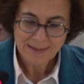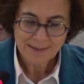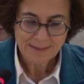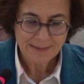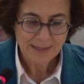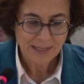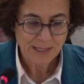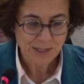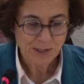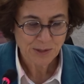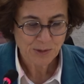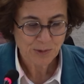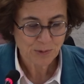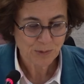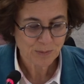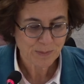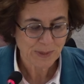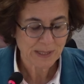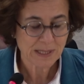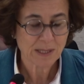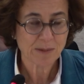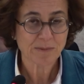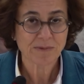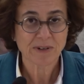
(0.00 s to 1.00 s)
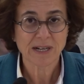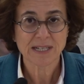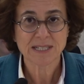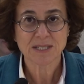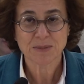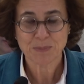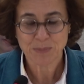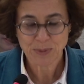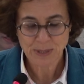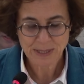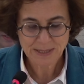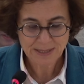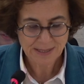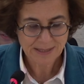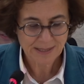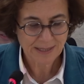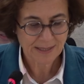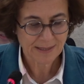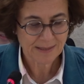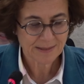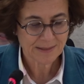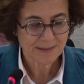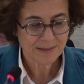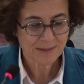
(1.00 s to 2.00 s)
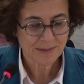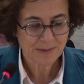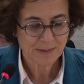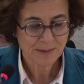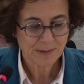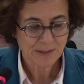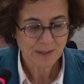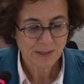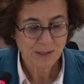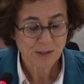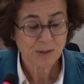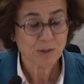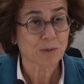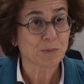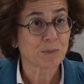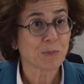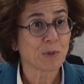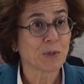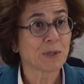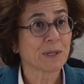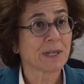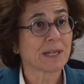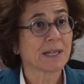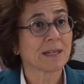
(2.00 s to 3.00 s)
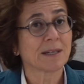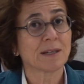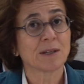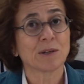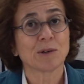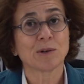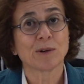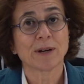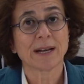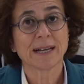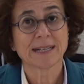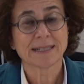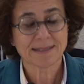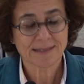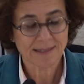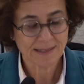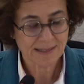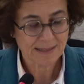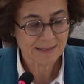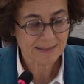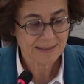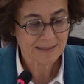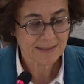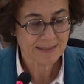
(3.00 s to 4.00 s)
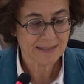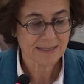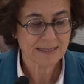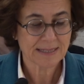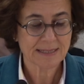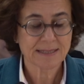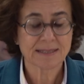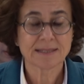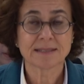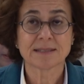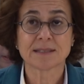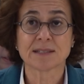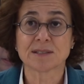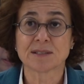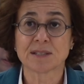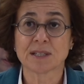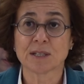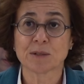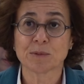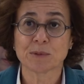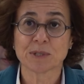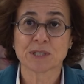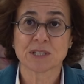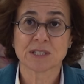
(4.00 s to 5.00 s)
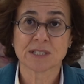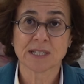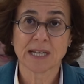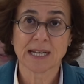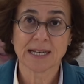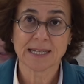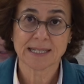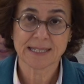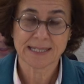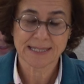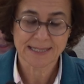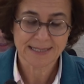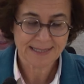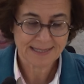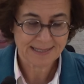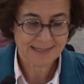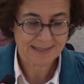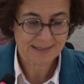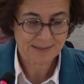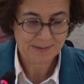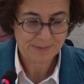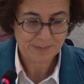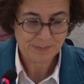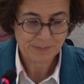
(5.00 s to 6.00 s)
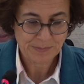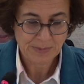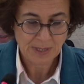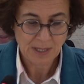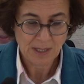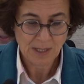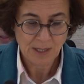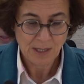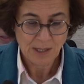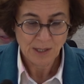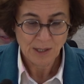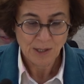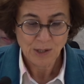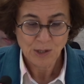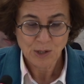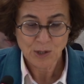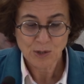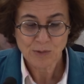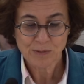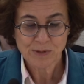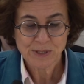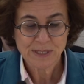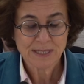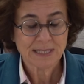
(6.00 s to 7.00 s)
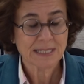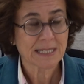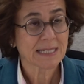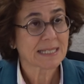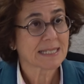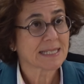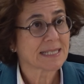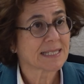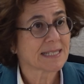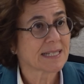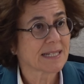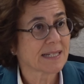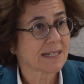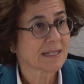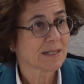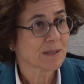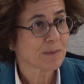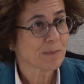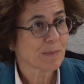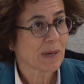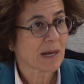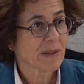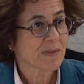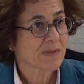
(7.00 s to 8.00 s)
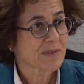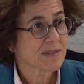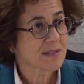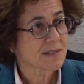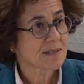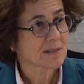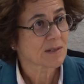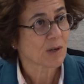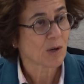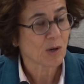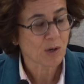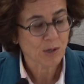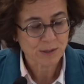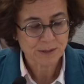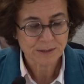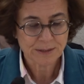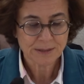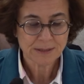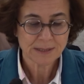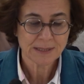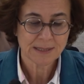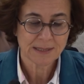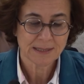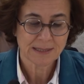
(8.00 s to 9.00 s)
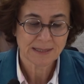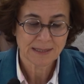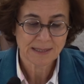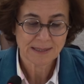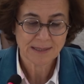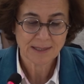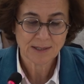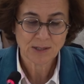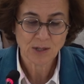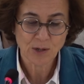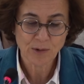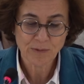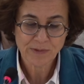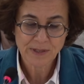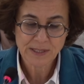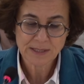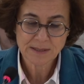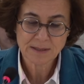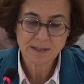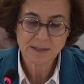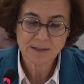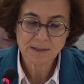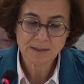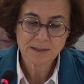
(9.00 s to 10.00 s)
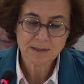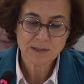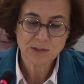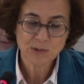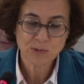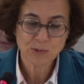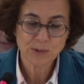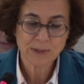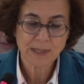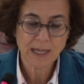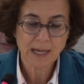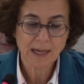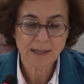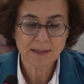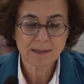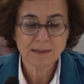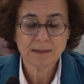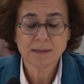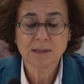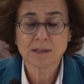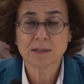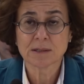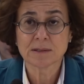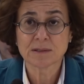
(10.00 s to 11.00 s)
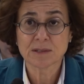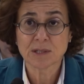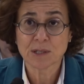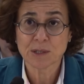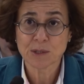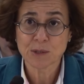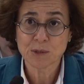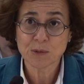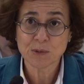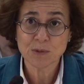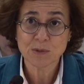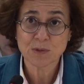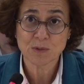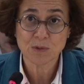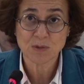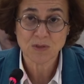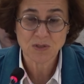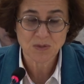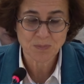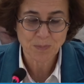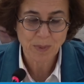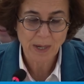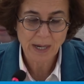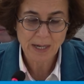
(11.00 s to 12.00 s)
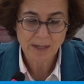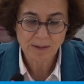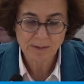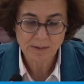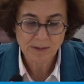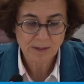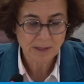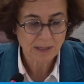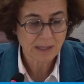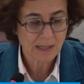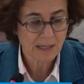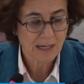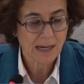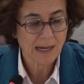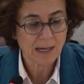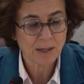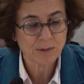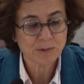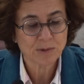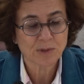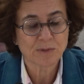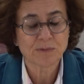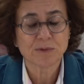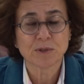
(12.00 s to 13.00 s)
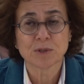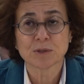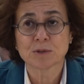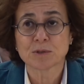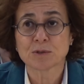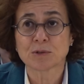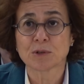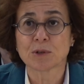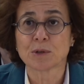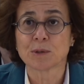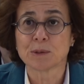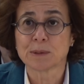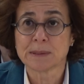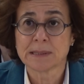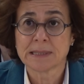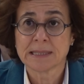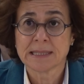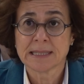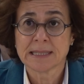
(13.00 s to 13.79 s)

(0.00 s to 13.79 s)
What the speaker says: Thank you, Madam Vice President. Good morning, Your Excellencies, distinguished delegates. Over 16 months on, the conflict in Sudan continues to spiral out of control.